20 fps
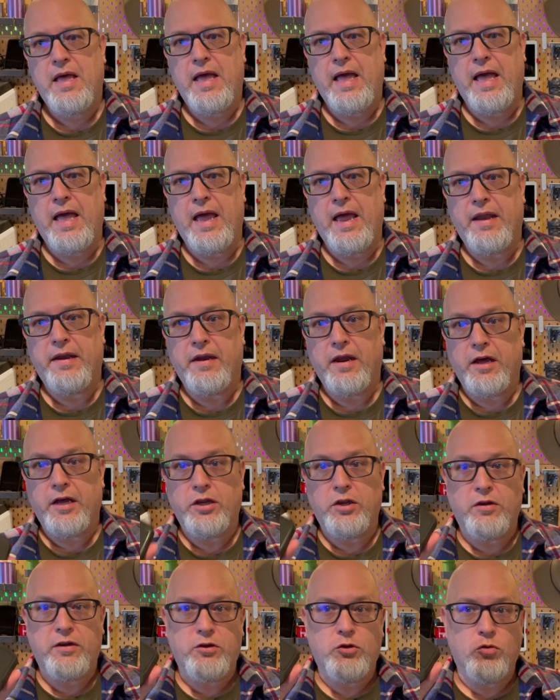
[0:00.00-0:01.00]
And uh,
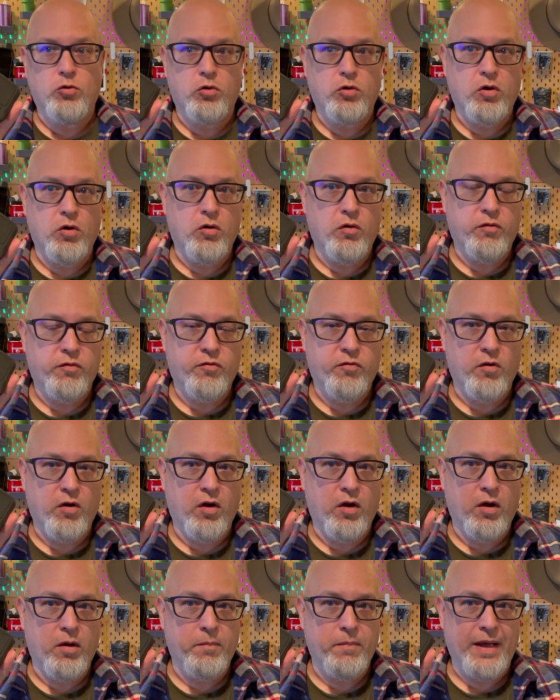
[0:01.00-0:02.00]
you'll go
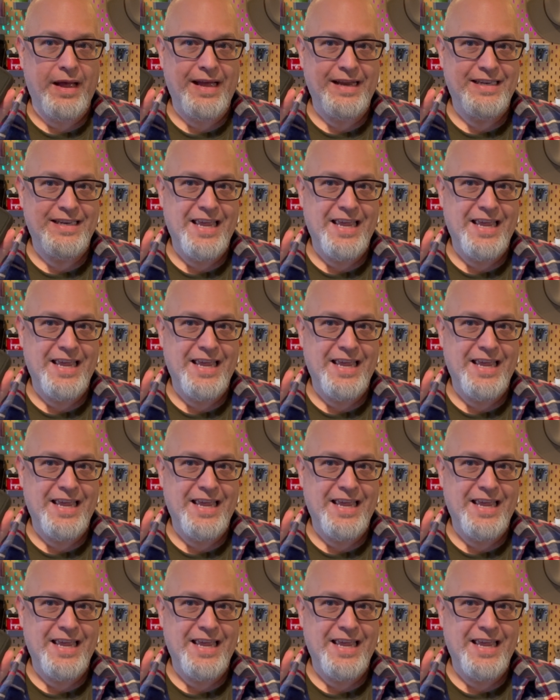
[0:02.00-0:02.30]
from